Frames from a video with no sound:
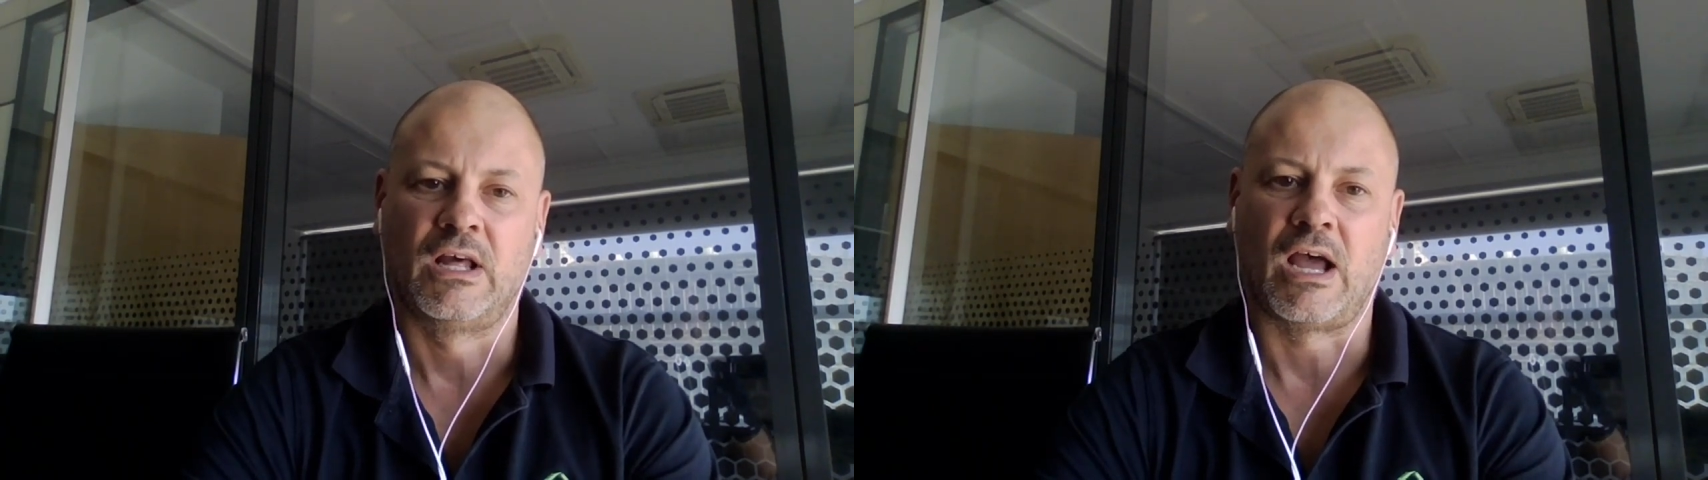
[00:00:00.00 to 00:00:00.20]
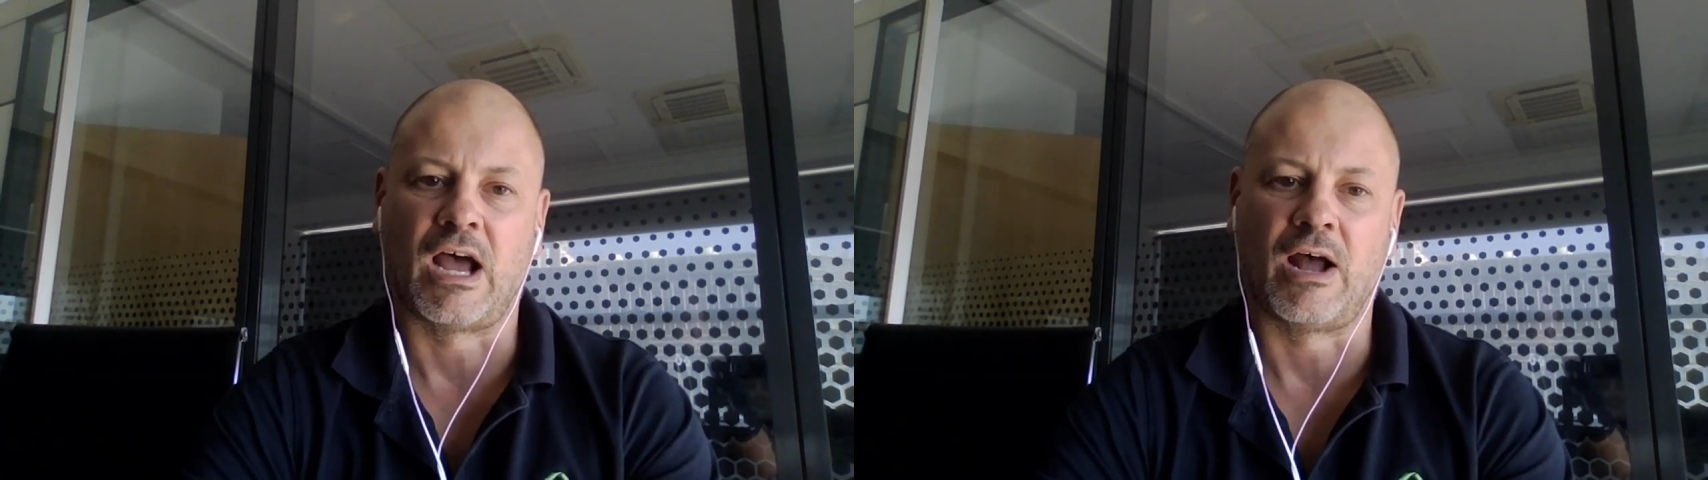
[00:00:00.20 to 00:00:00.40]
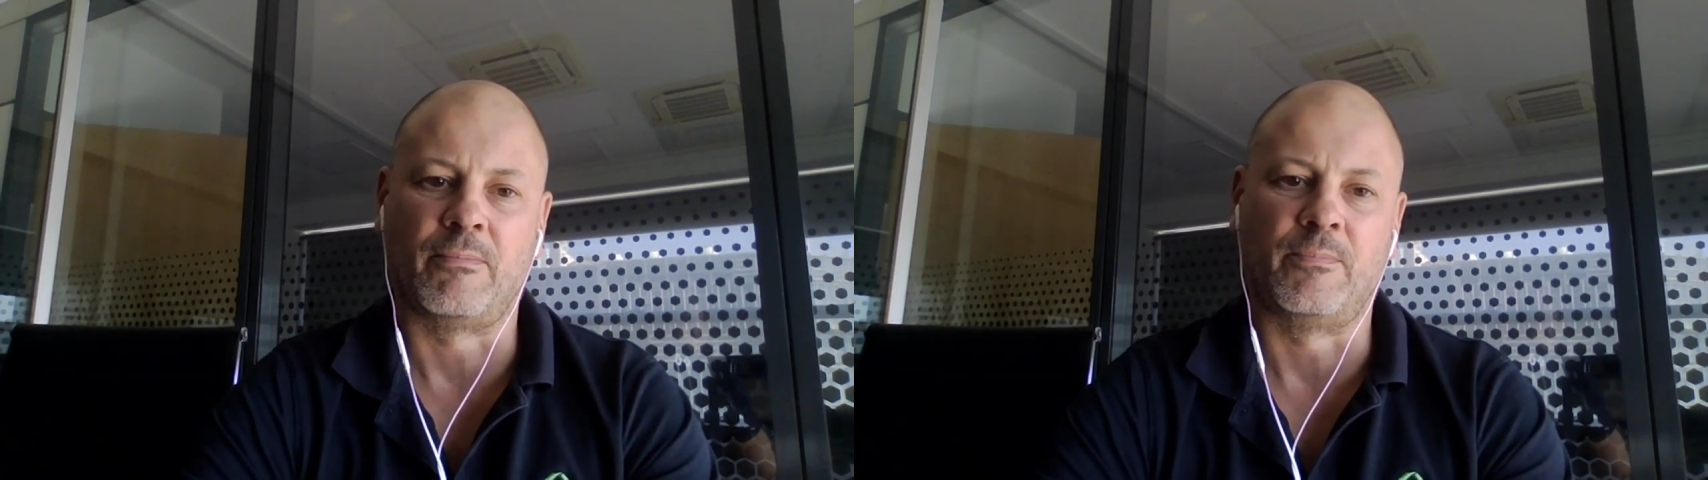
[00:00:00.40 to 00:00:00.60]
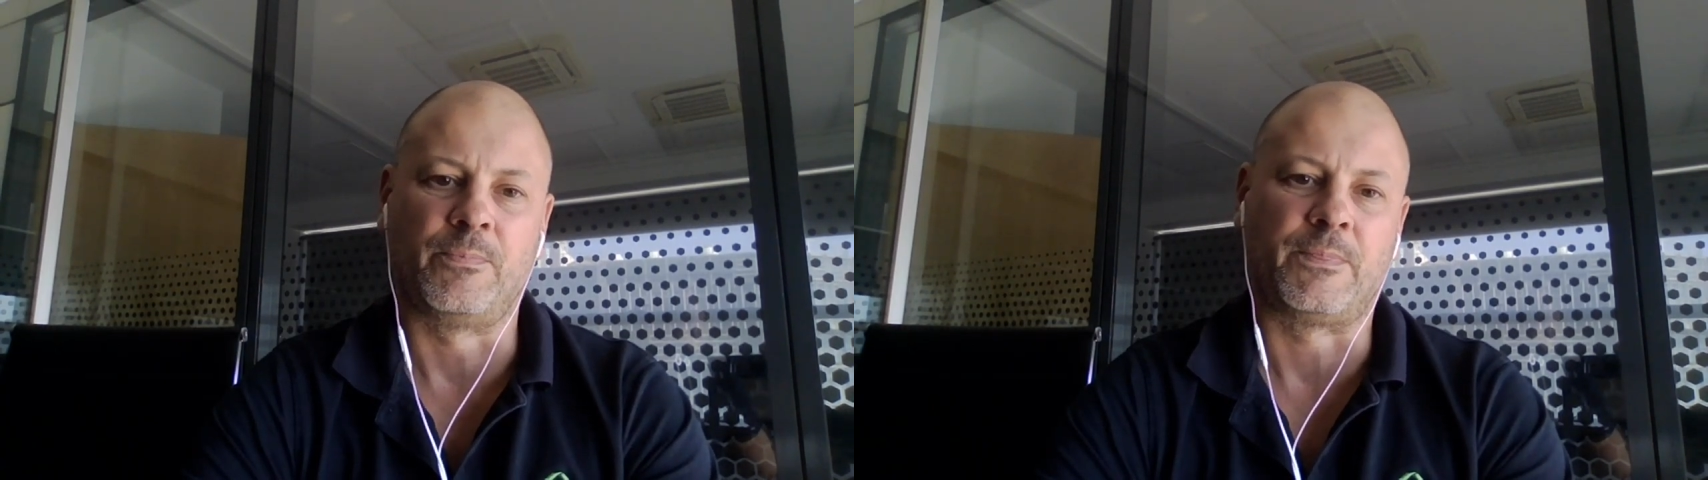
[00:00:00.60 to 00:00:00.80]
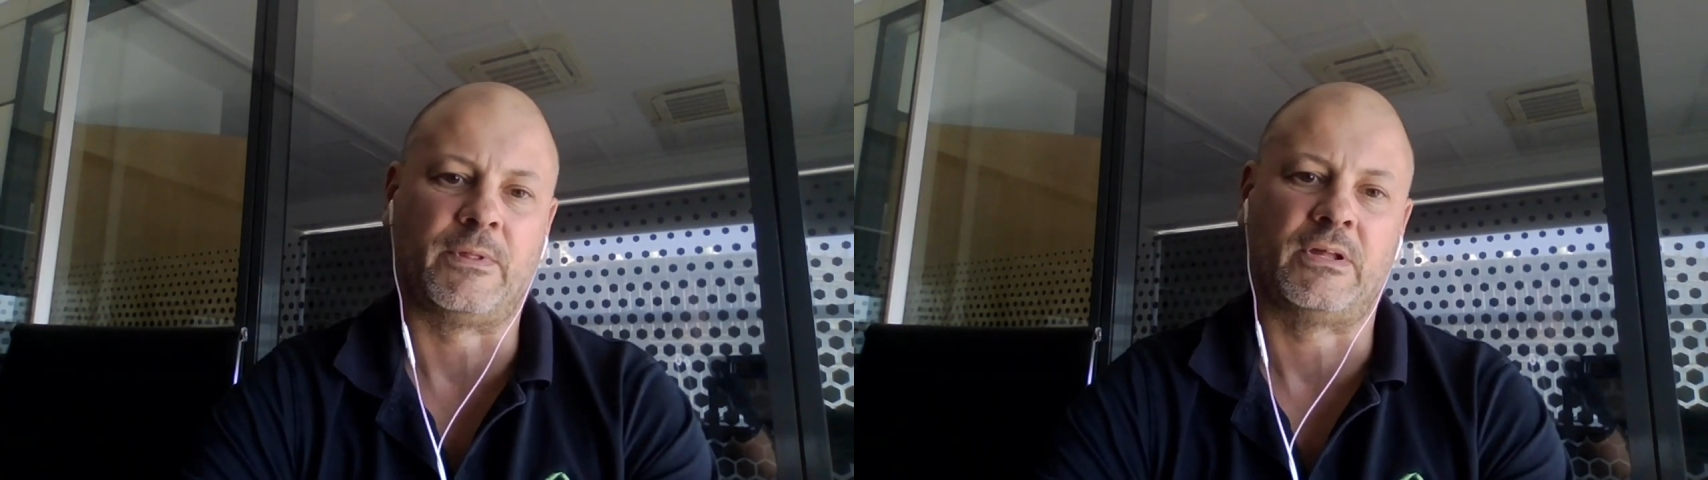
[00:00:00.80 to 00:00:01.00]

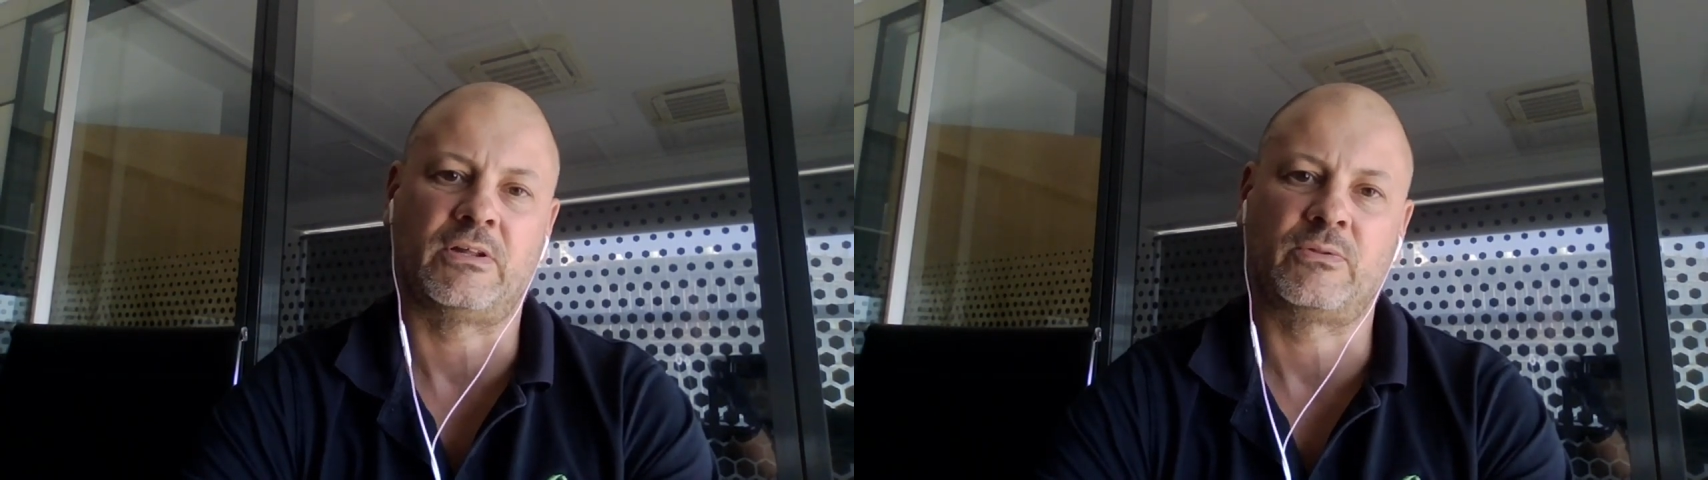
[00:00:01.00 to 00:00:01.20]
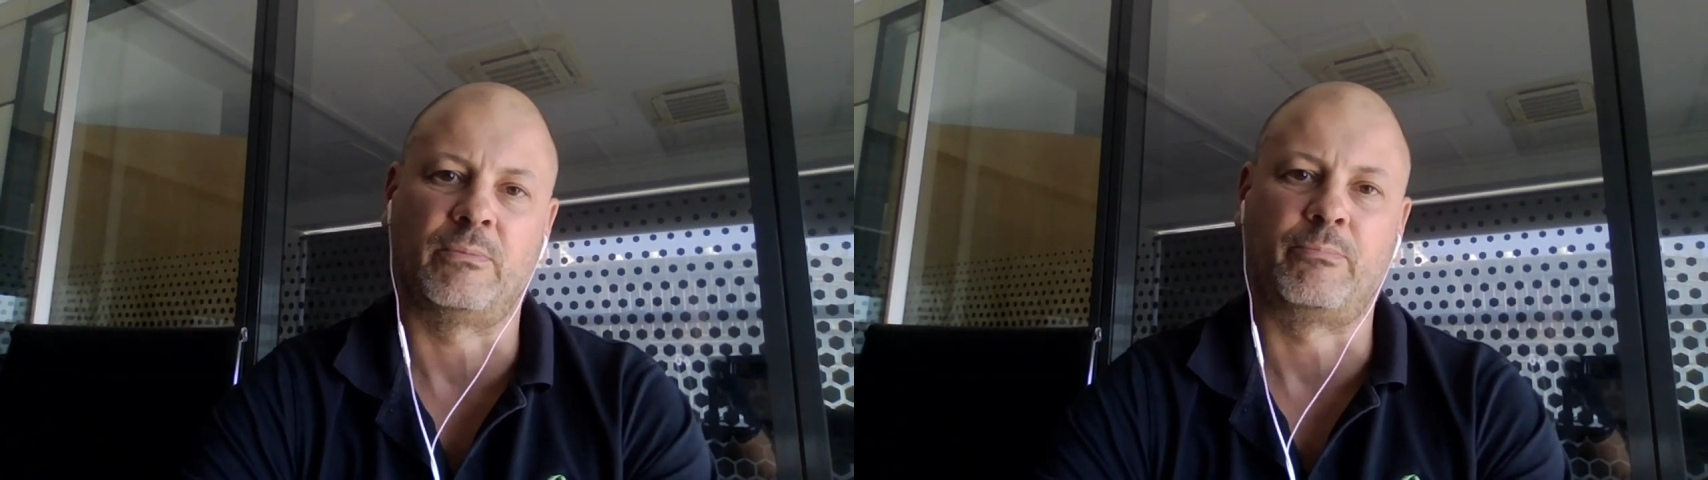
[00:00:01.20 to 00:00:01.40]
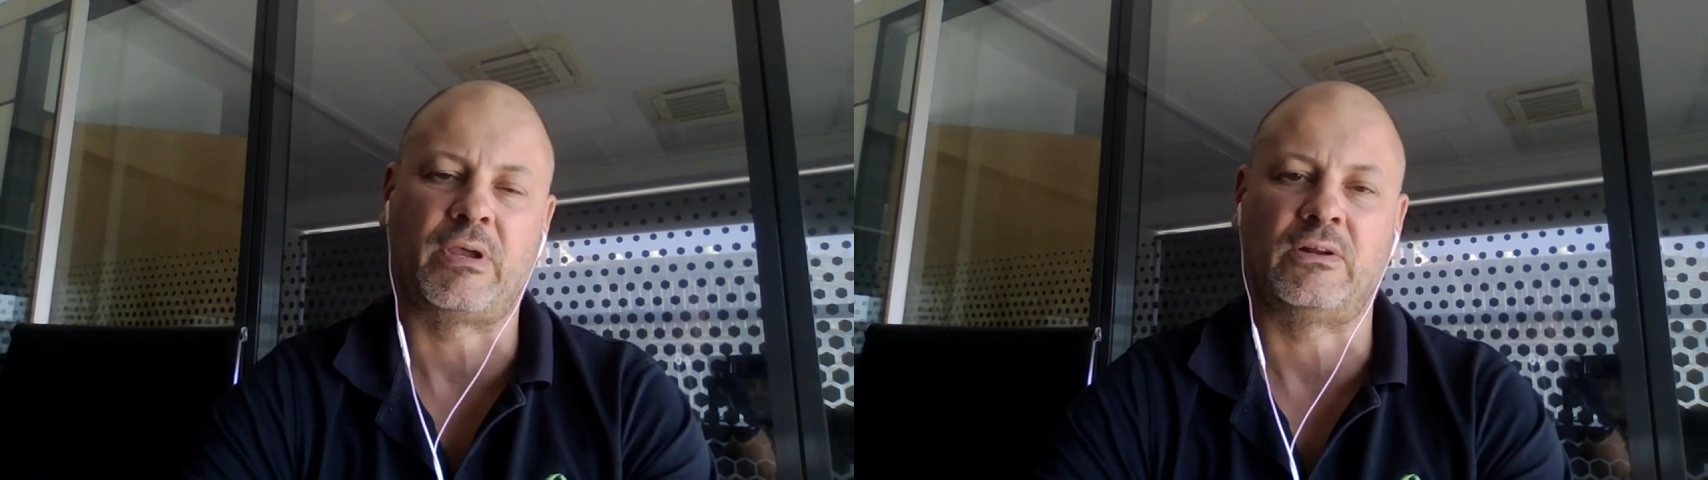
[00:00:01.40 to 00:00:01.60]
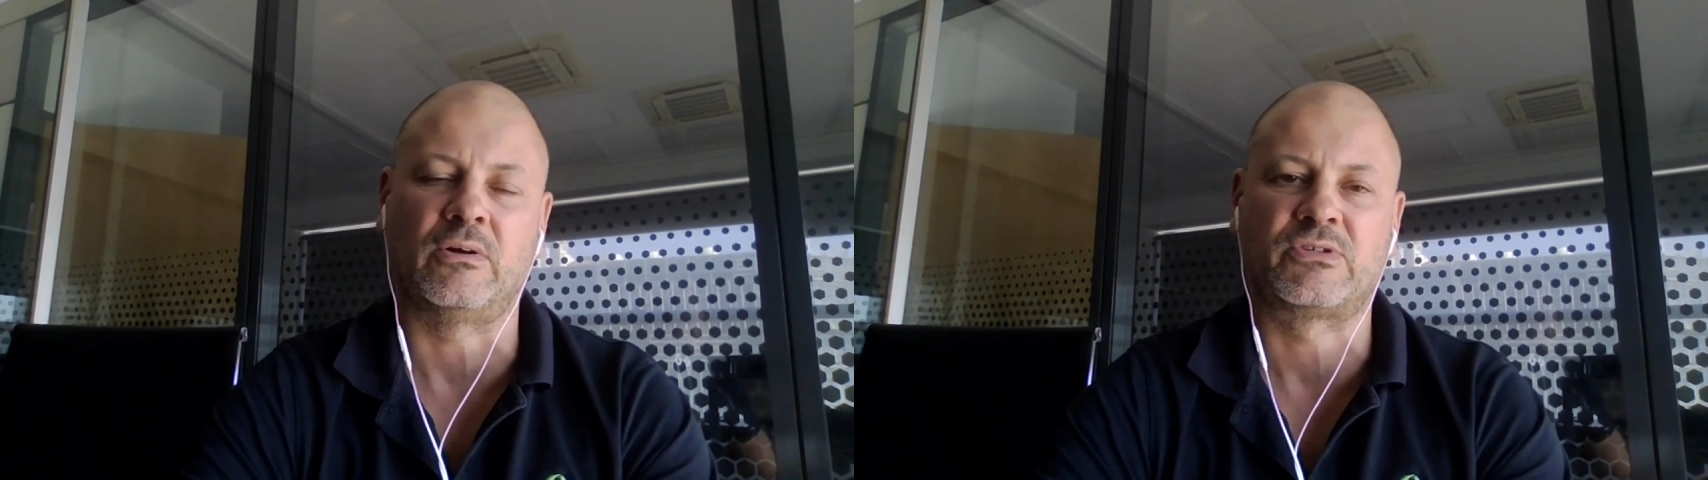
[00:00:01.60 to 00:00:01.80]
Um, the beat of